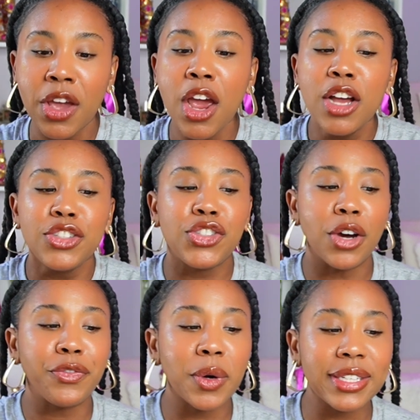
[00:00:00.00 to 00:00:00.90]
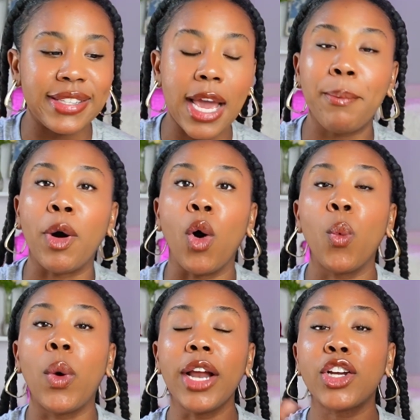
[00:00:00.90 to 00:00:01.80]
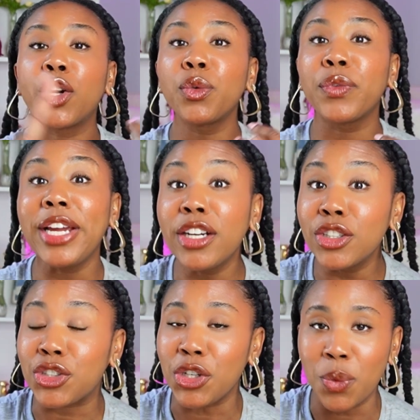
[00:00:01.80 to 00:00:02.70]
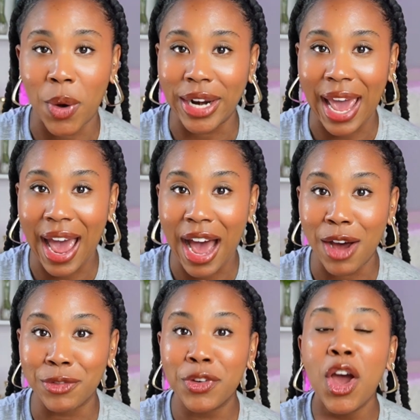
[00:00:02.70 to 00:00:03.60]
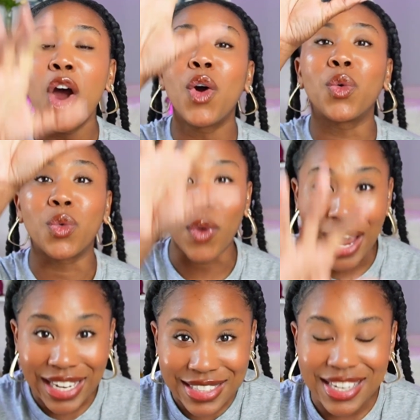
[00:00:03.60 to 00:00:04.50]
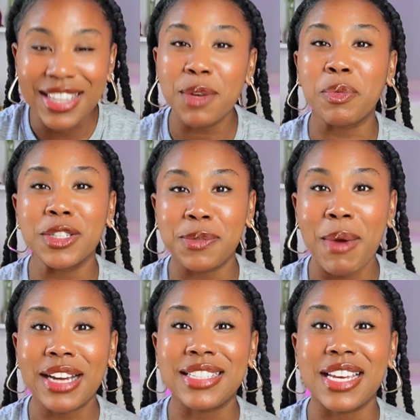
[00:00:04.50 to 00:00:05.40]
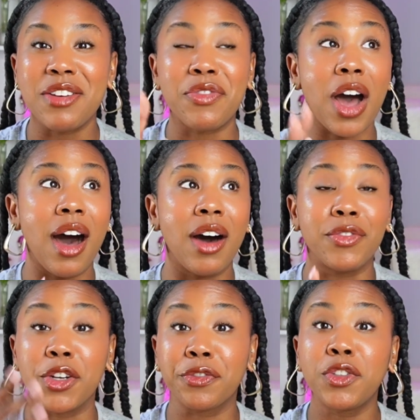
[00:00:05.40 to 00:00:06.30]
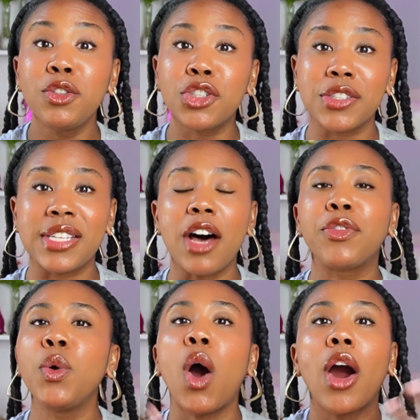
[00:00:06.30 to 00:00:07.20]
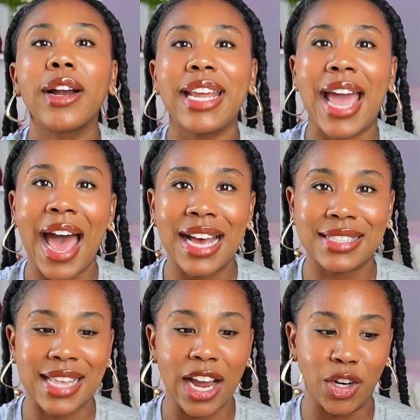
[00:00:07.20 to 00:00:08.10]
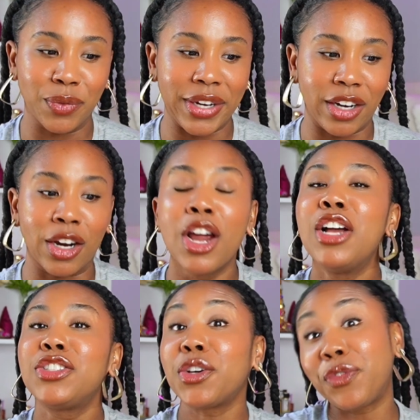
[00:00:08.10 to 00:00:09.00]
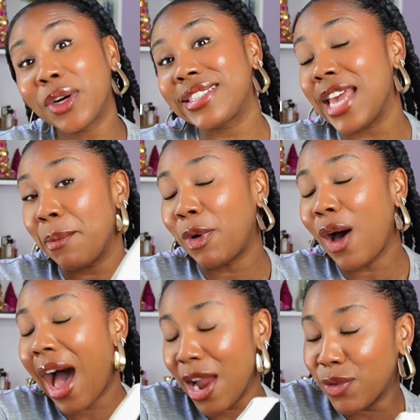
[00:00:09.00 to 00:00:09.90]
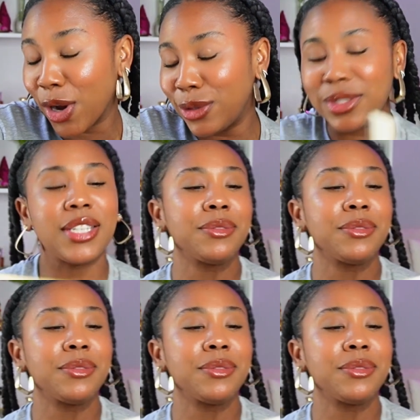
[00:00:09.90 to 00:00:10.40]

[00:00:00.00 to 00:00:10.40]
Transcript: So for example, what career do you want to have? Write in the perspective of your future self who already has that career. So for example, I wrote,